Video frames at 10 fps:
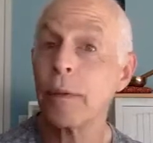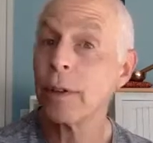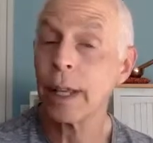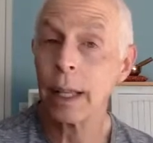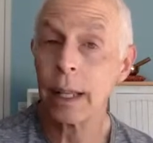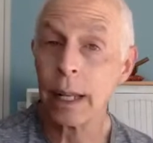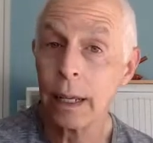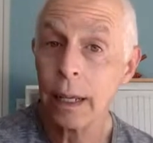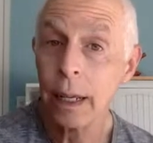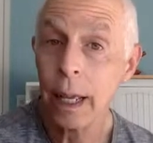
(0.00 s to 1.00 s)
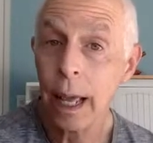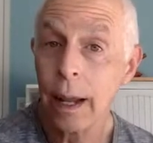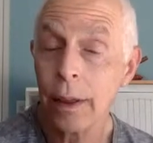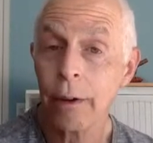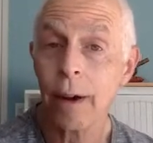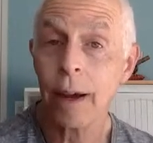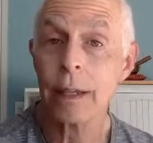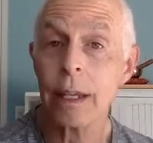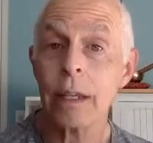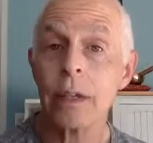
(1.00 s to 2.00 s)
infidelity and other
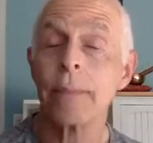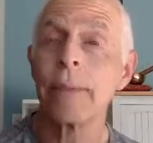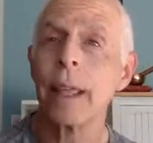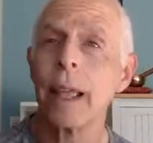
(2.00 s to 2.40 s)
crises.